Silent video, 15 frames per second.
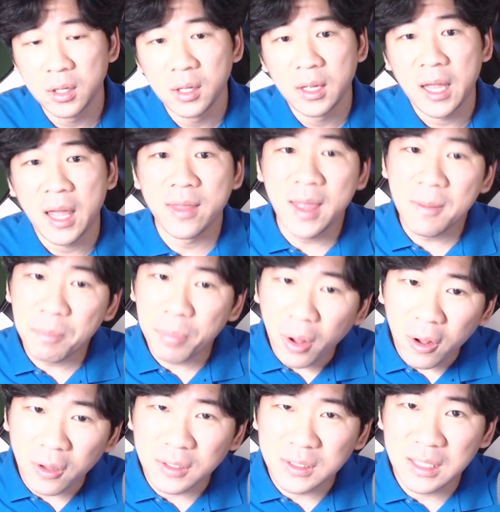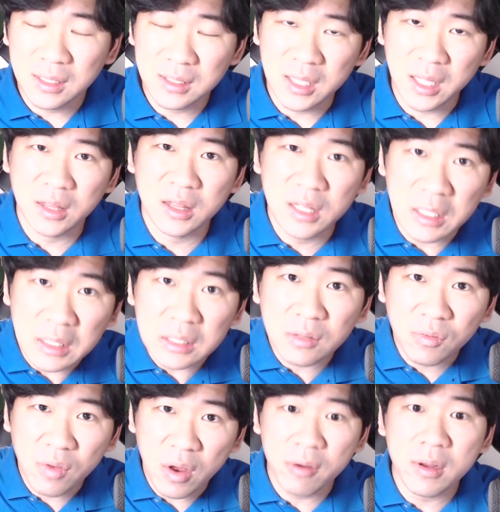And then Paul says that this
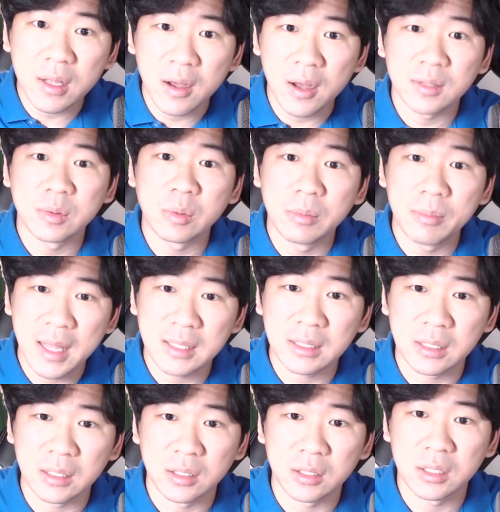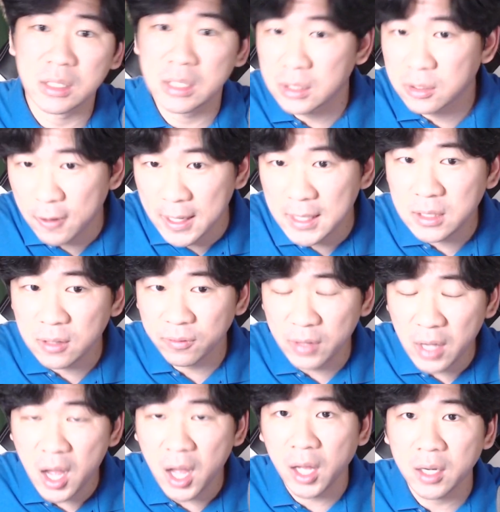very gospel message, this grace of
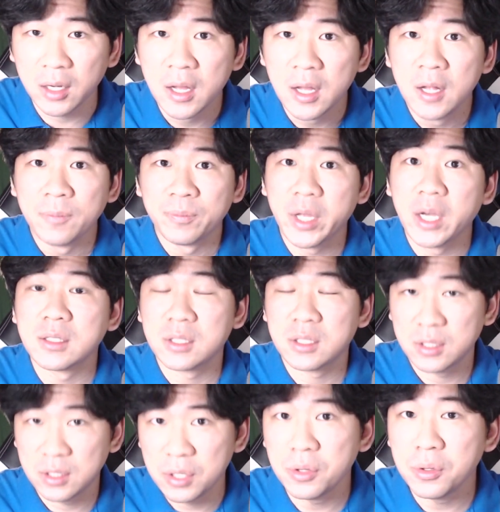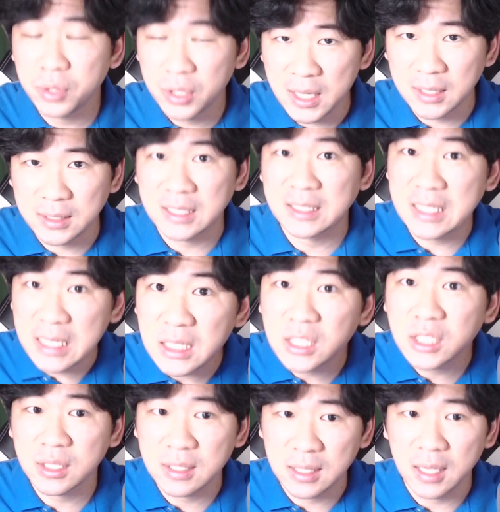God, does two things. It
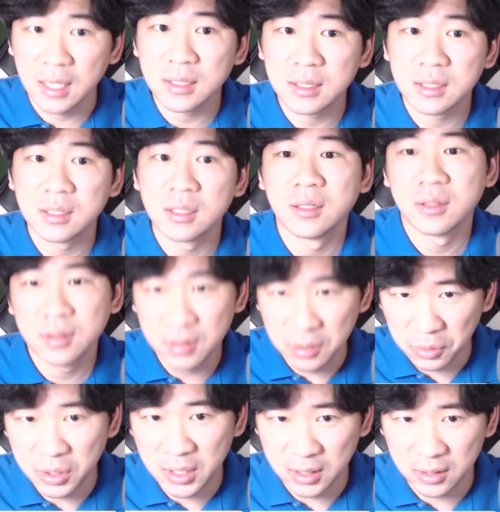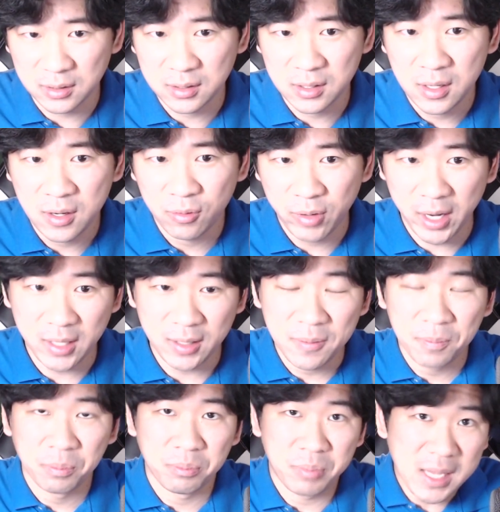teaches us two things, right?
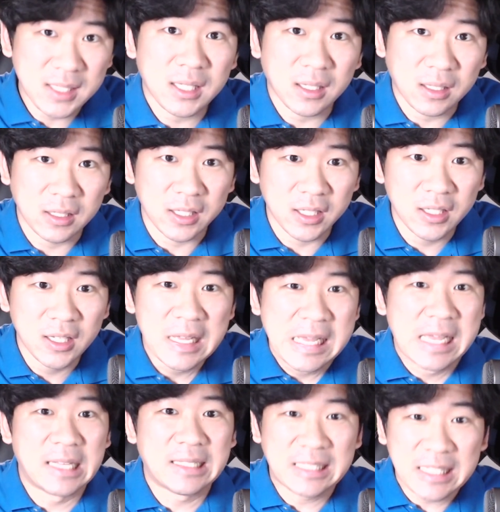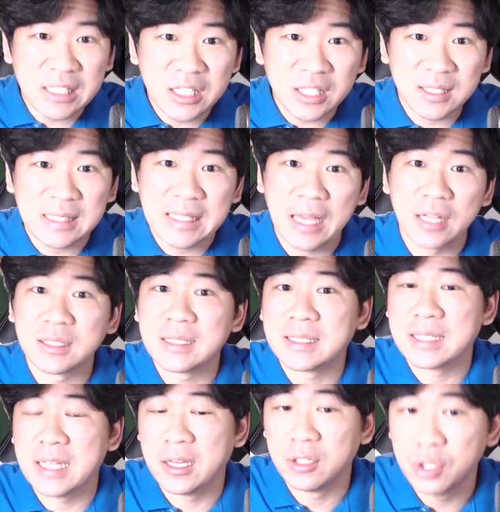Basically, it teaches us how to
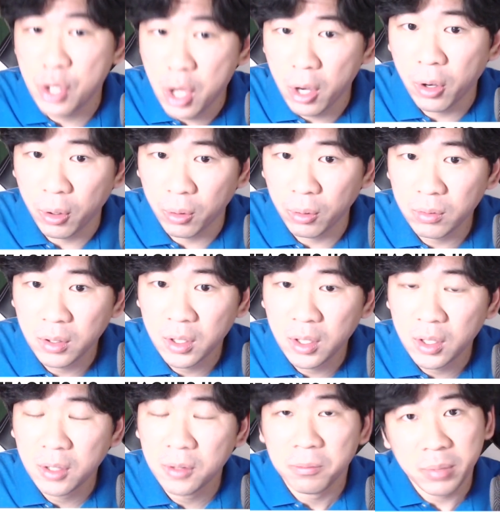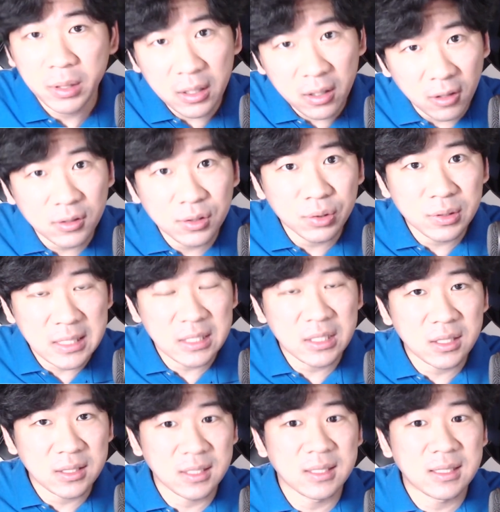say no, but it also
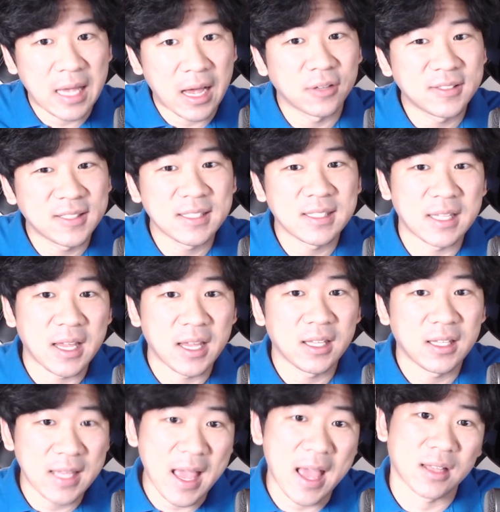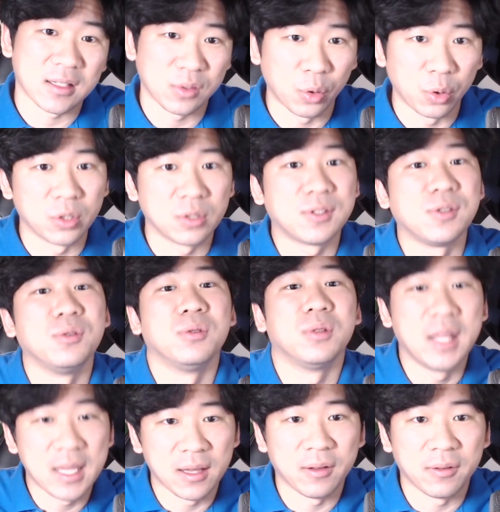teaches us how to say yes, or to
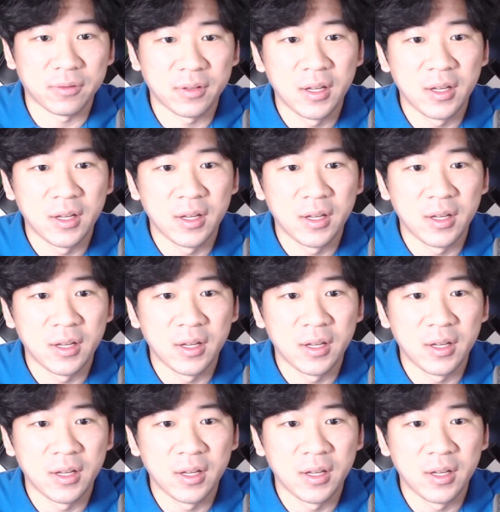live.